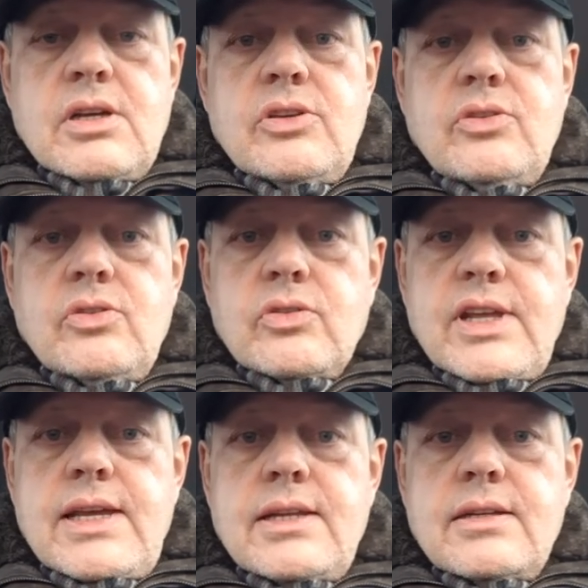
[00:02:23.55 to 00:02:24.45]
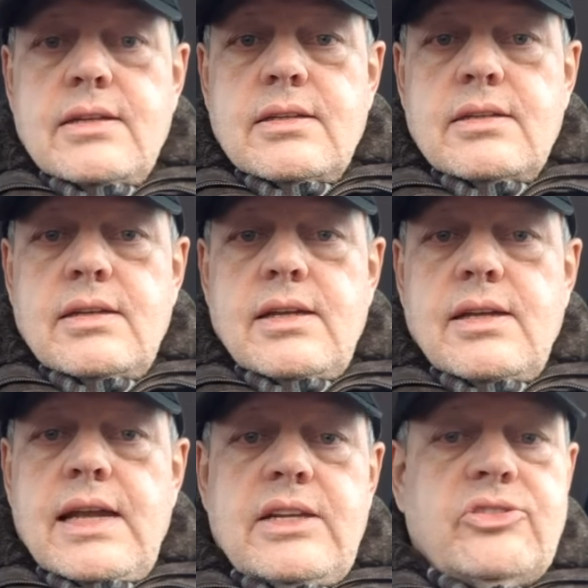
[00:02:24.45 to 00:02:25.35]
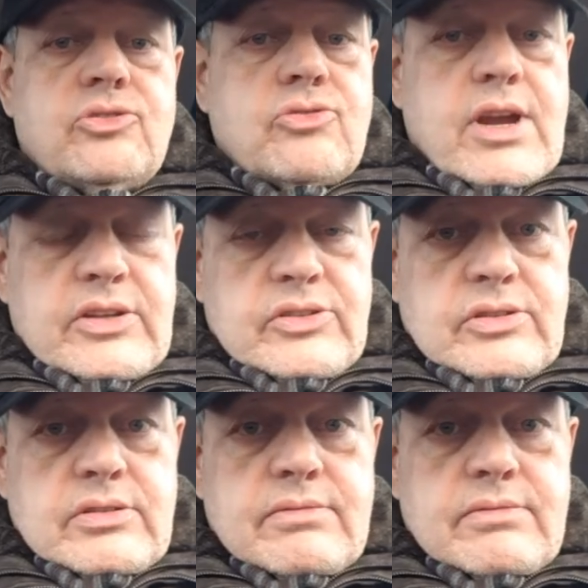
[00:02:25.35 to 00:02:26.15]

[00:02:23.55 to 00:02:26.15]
you're not in any stress.